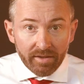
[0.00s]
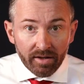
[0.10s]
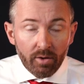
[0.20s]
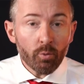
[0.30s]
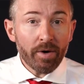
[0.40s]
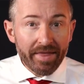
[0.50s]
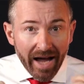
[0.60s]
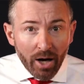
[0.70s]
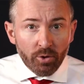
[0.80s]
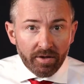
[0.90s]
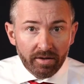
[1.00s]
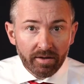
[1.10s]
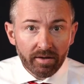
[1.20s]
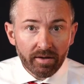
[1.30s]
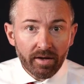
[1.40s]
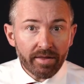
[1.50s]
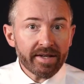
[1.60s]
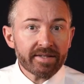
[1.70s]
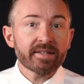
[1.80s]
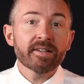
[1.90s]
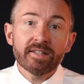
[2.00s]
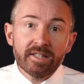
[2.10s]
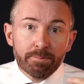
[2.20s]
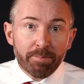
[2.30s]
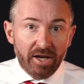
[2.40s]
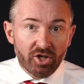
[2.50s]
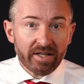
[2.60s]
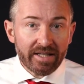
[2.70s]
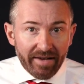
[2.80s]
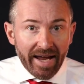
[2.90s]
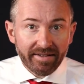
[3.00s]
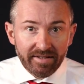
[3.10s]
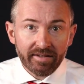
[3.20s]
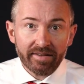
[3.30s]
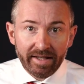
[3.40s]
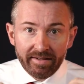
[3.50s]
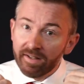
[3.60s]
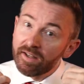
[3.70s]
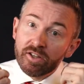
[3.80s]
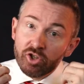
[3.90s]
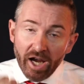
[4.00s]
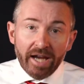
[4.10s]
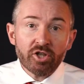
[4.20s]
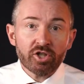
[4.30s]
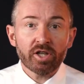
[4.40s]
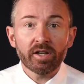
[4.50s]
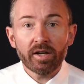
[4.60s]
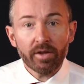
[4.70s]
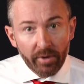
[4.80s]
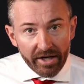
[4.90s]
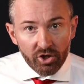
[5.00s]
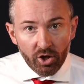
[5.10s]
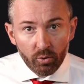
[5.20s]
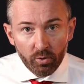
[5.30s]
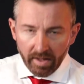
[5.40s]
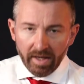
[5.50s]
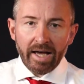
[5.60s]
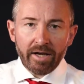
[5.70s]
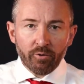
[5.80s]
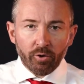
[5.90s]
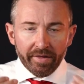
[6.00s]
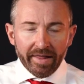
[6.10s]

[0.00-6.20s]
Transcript: without this special event that changed the ratio. And for that